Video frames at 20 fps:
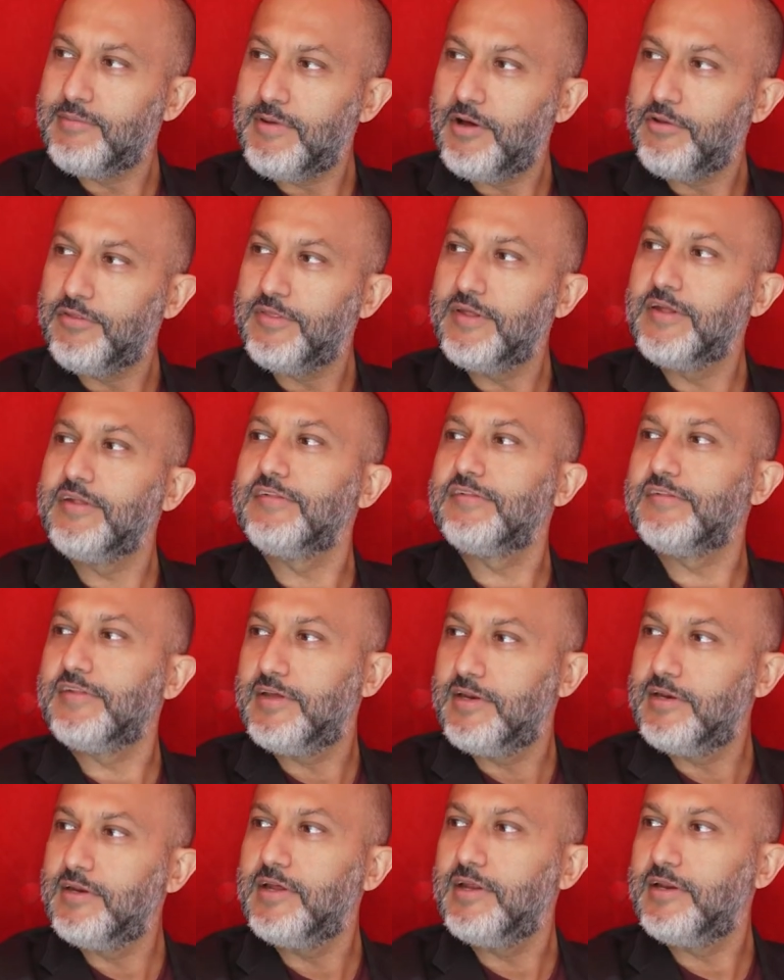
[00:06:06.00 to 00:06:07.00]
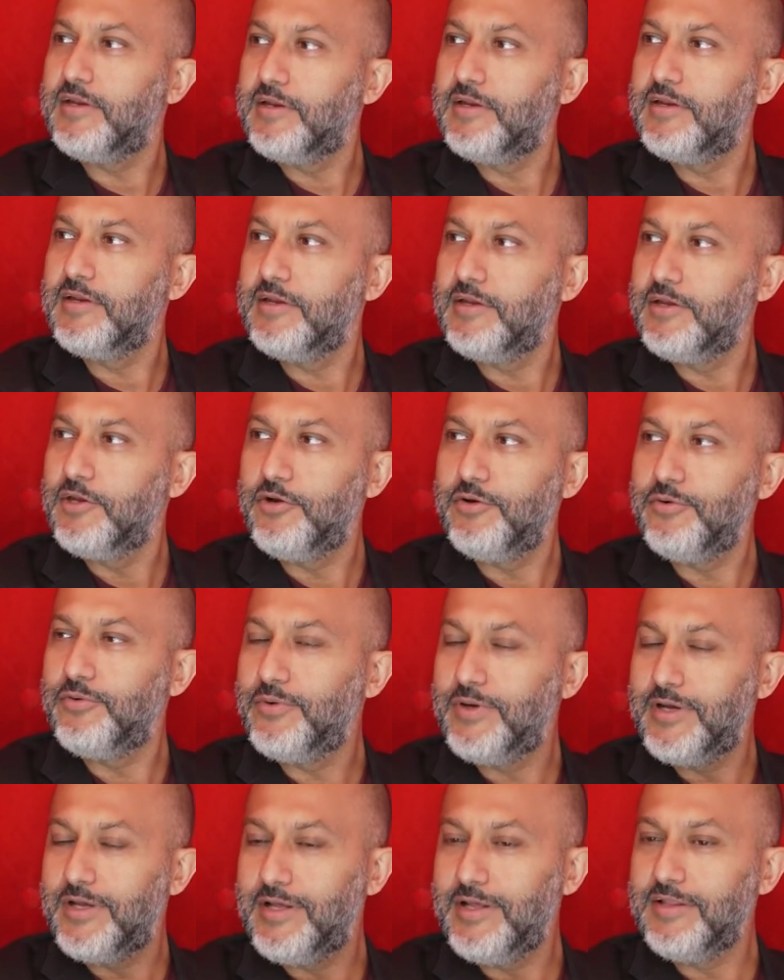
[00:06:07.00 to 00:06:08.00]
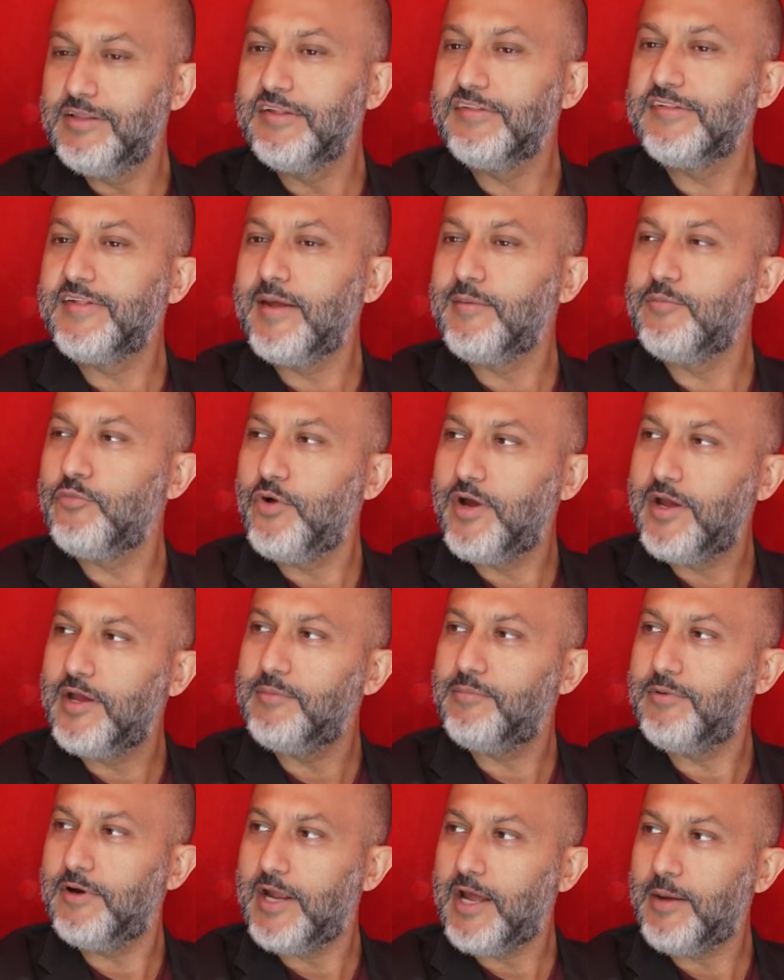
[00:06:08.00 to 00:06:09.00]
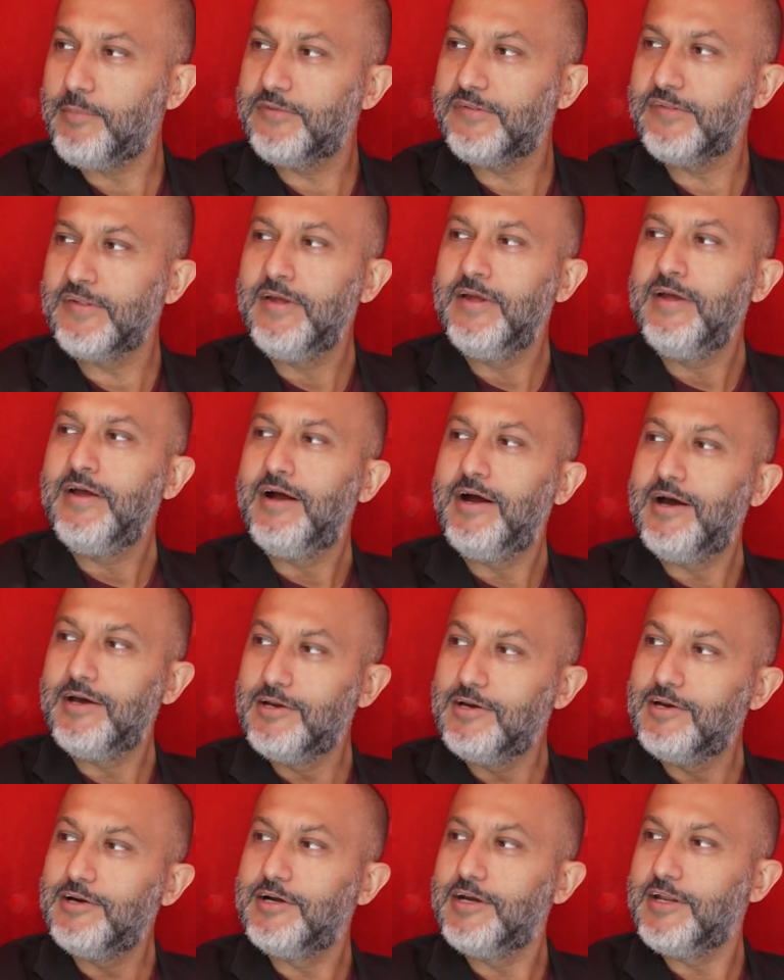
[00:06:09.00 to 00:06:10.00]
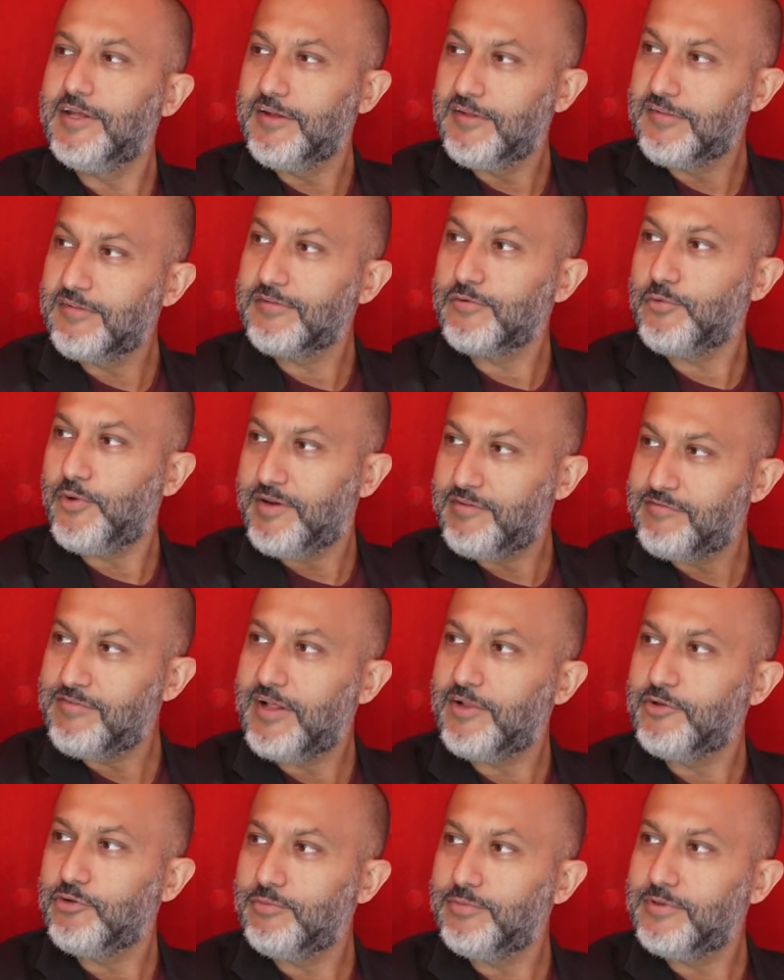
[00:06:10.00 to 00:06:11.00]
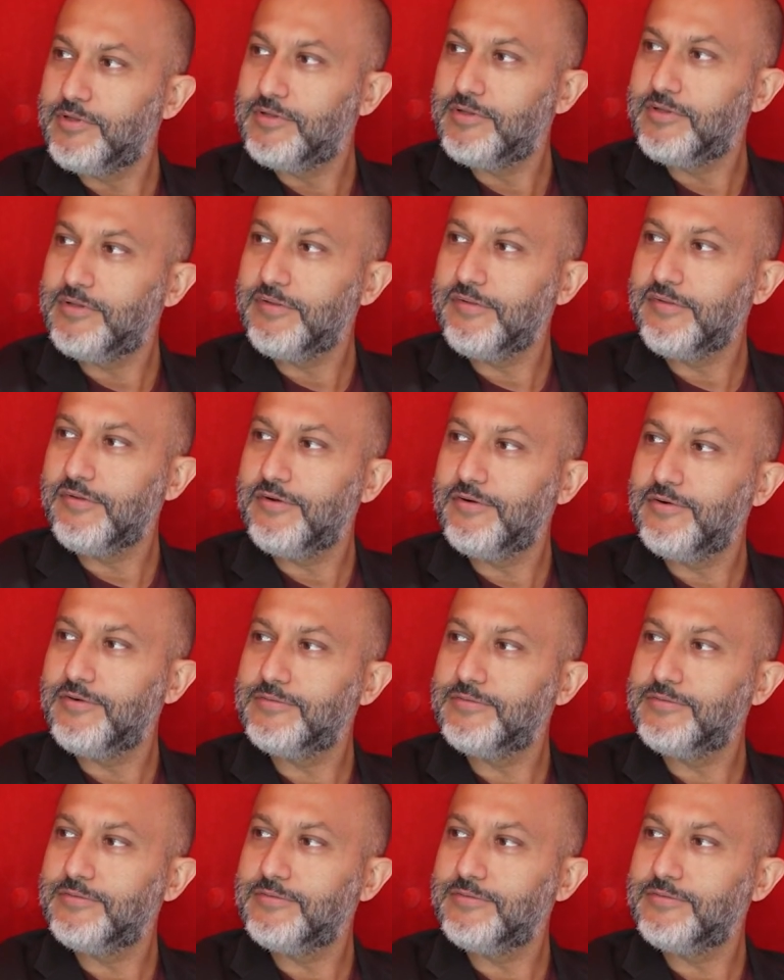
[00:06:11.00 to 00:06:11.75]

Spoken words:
about things in the same way, and perhaps unlearning is quite valuable. So,